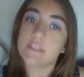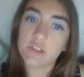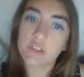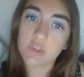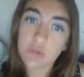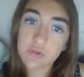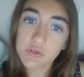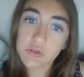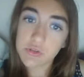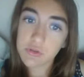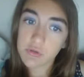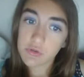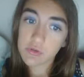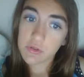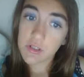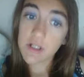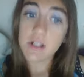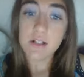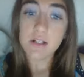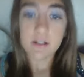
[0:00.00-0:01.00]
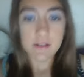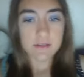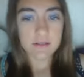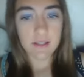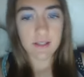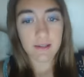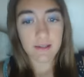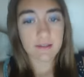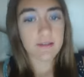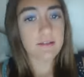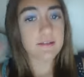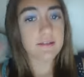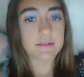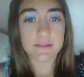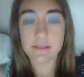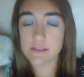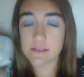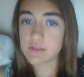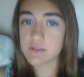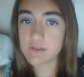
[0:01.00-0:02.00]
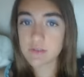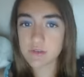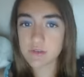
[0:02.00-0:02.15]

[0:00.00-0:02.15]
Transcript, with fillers: too short, like too